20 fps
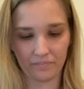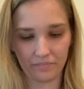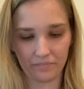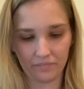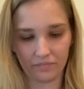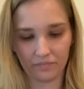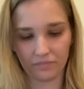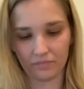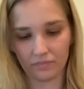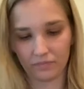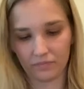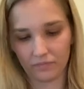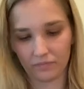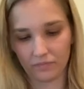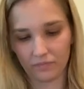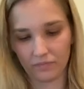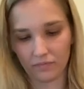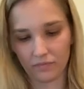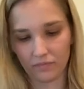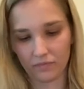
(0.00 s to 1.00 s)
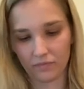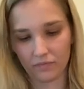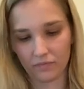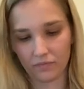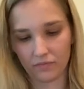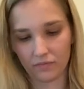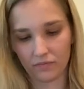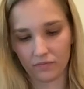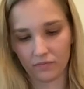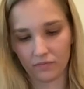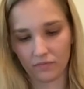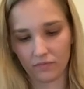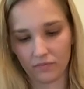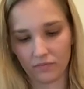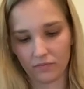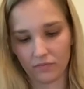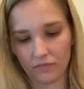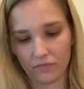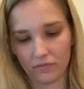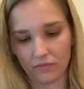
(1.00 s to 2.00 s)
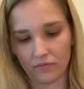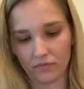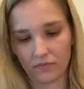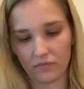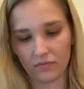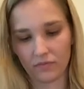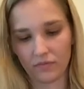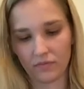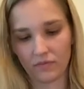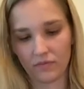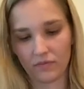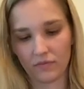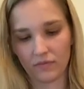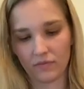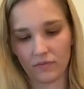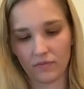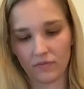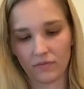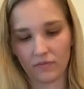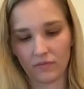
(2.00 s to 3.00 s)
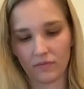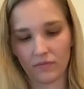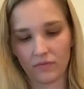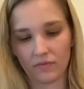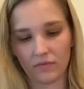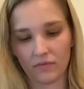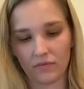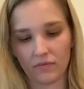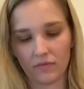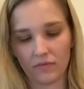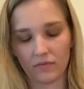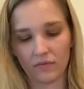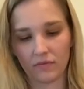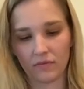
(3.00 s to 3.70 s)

Nothing is said.